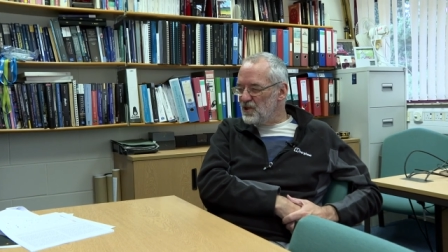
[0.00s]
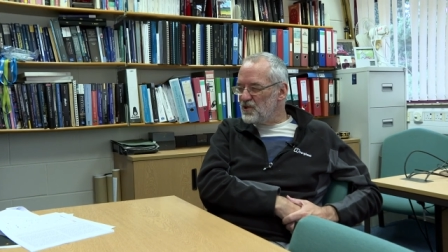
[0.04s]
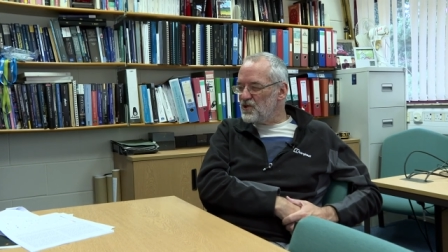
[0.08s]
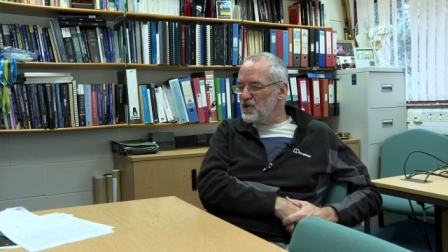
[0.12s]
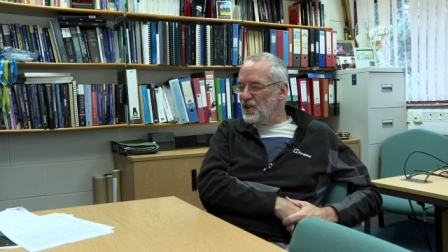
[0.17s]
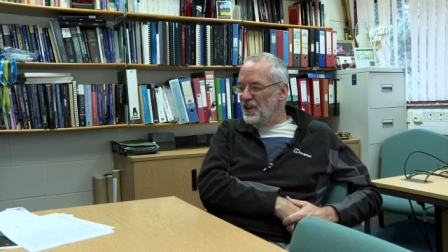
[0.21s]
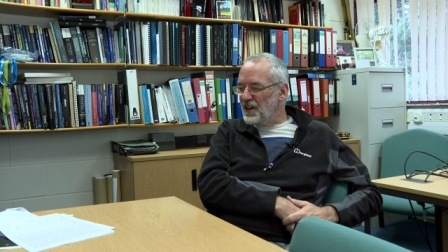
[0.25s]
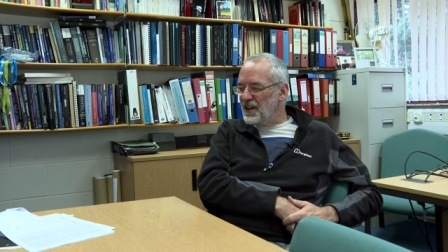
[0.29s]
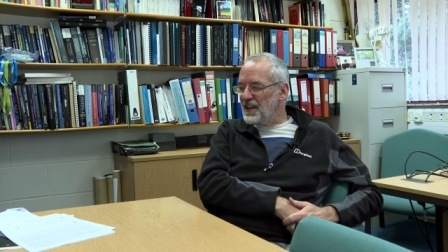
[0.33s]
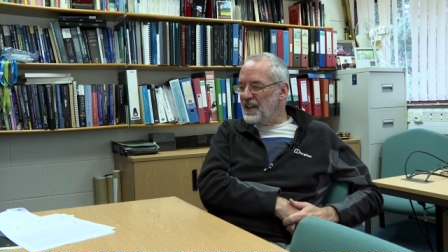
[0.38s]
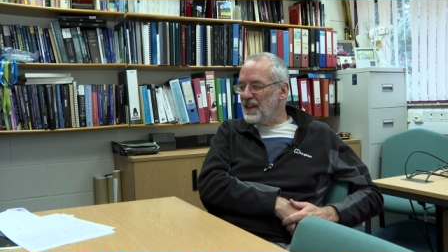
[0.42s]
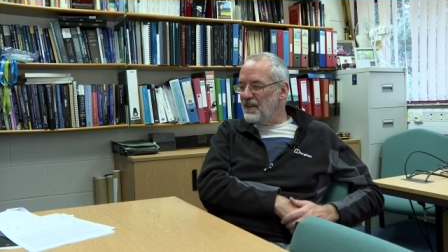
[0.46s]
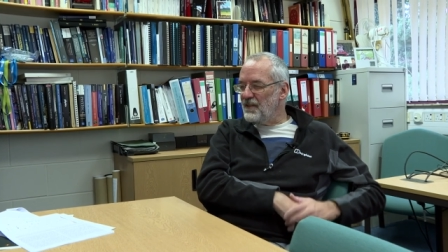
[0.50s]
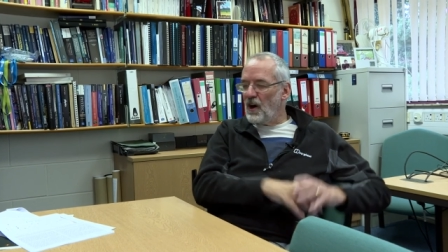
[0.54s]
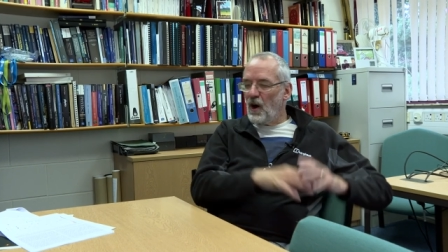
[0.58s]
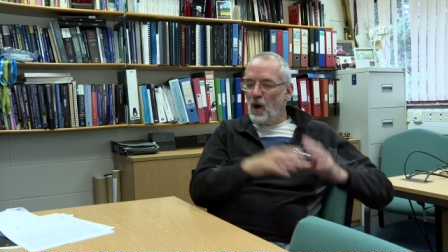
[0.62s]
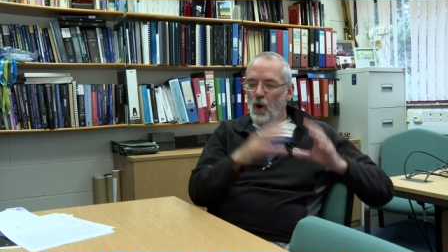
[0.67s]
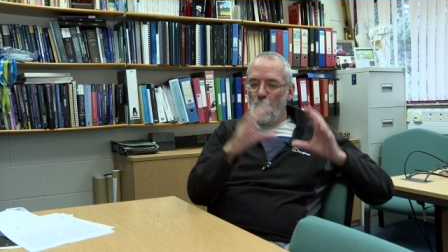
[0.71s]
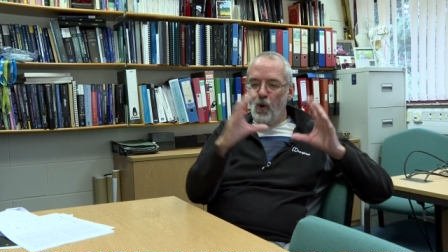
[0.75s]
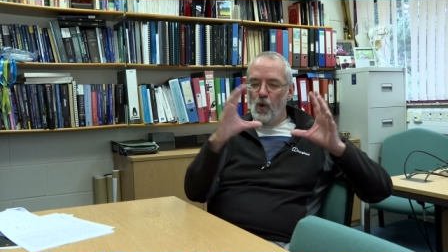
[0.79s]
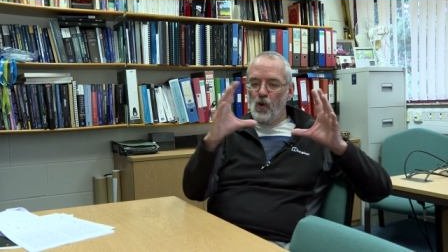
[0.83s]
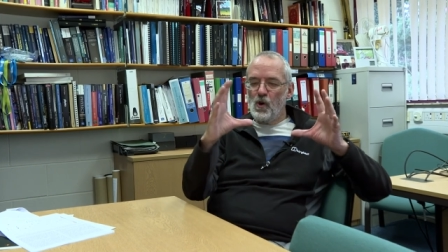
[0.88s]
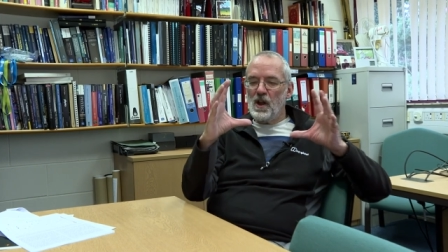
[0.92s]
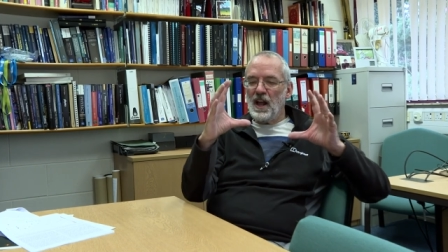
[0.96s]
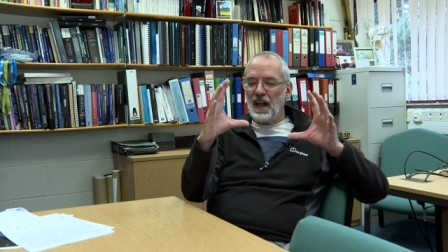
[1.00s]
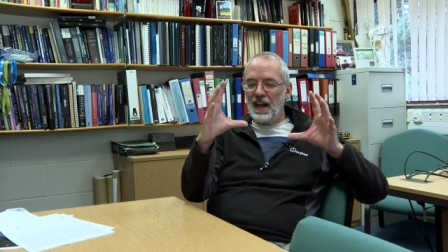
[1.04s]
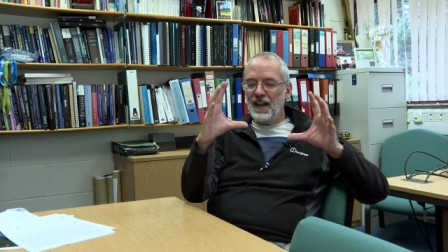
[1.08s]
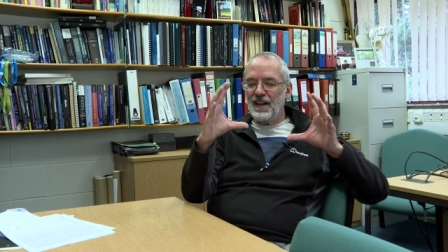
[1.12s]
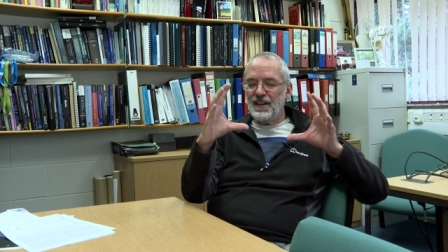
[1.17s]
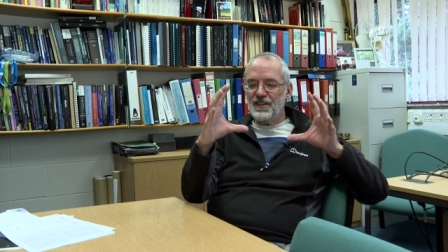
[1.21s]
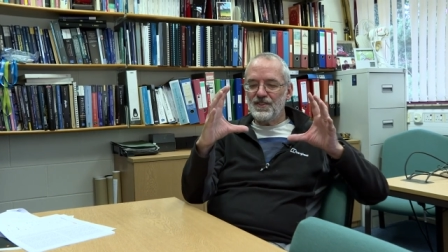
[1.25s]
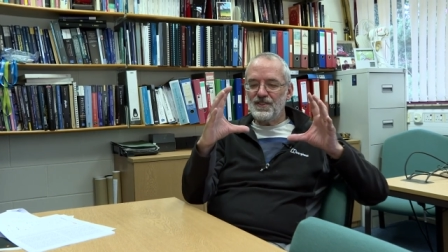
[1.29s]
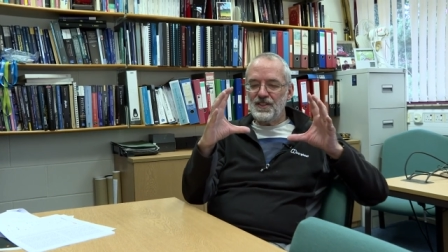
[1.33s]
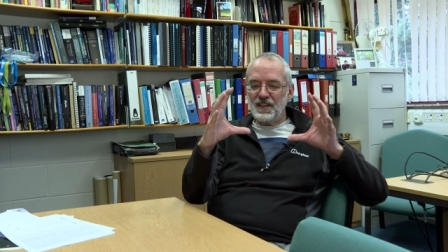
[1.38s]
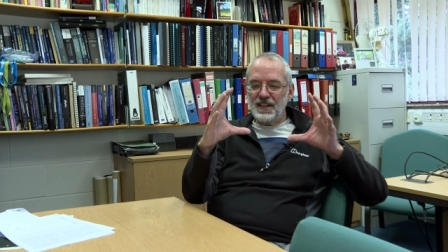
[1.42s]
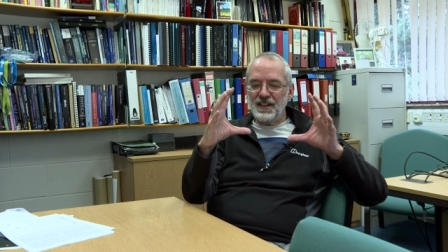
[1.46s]
trying to give a whole
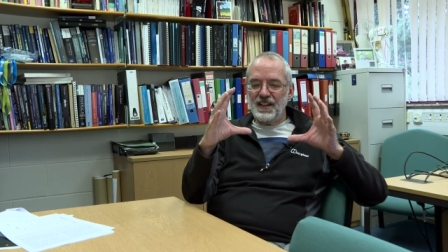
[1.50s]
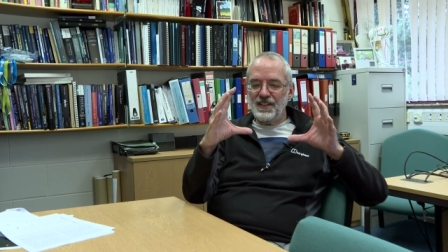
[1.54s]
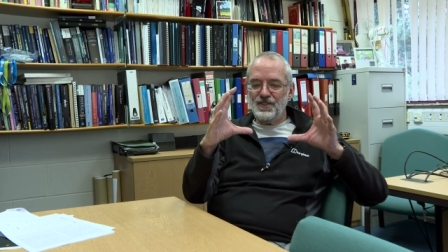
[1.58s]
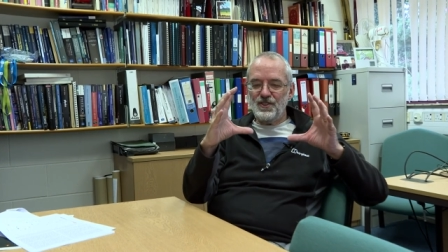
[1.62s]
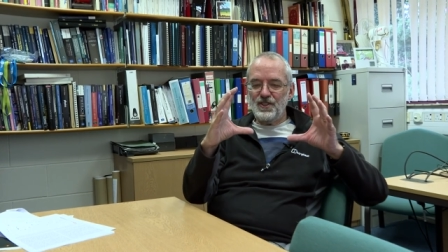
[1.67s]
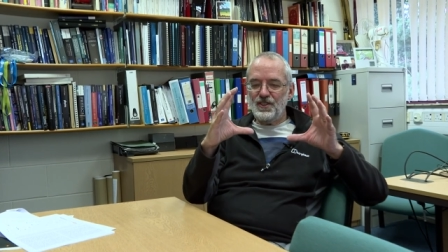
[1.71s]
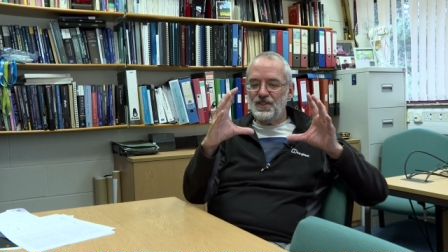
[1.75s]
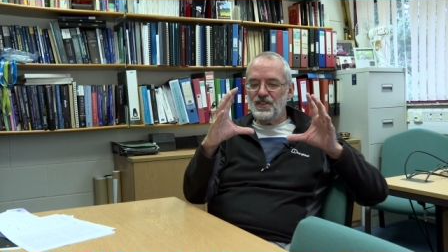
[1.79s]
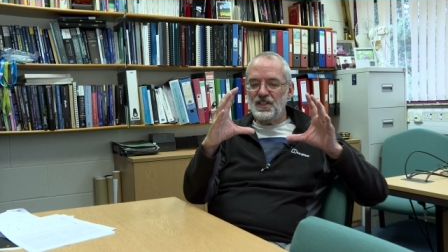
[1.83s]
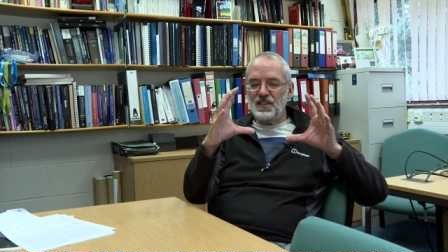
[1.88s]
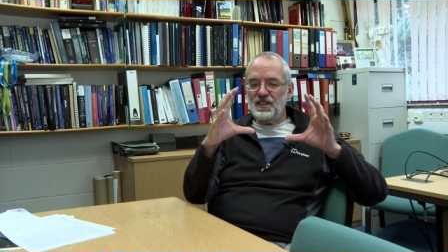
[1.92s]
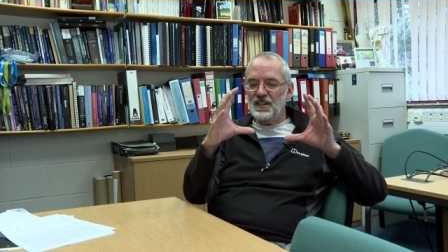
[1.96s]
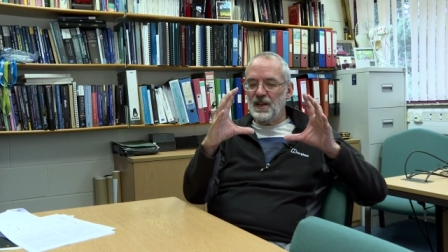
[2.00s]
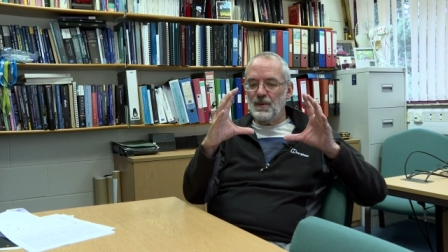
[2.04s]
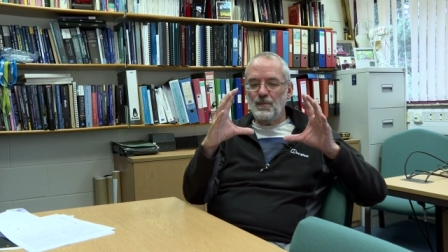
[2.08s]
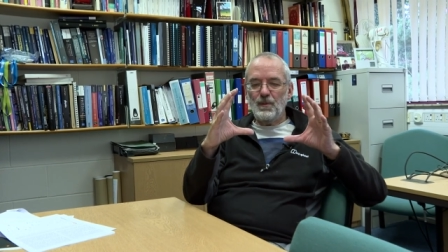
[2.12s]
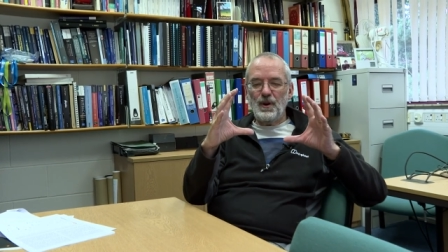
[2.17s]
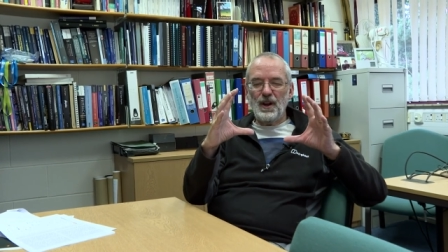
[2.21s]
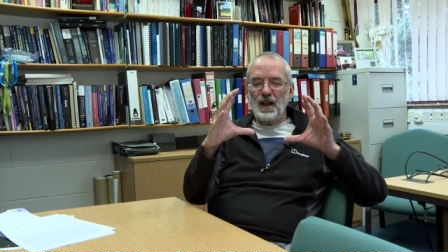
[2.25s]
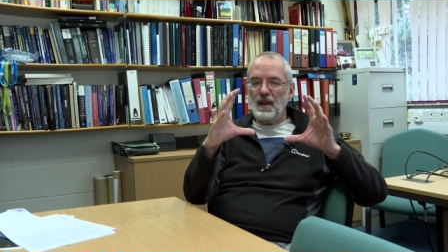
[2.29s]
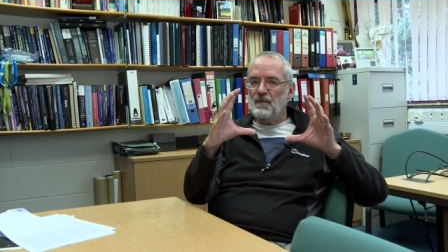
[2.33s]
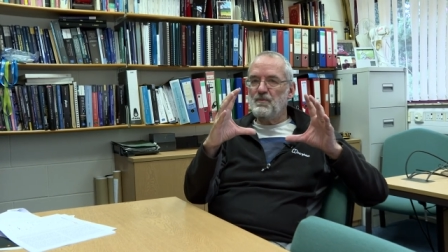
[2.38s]
galaxy an N G C number,